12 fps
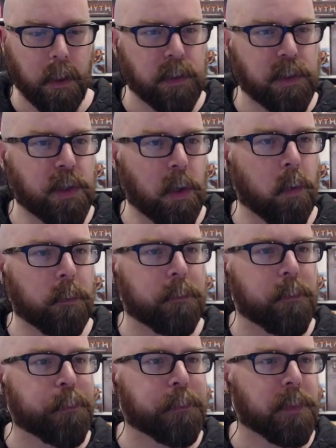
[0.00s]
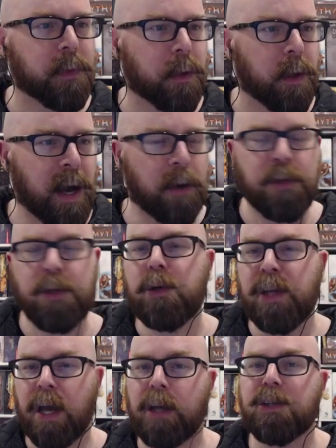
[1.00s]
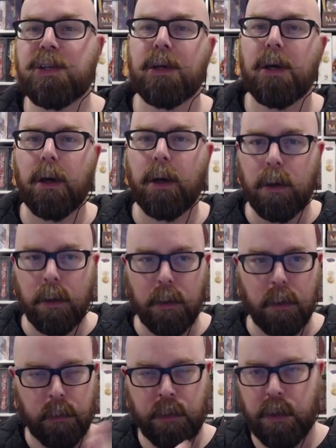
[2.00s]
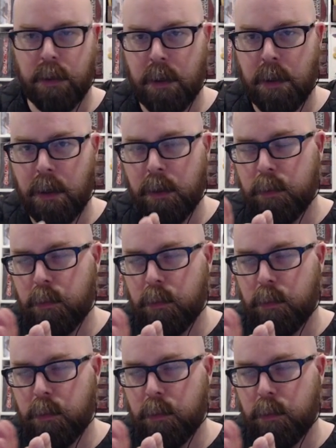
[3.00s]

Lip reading: So how do you get the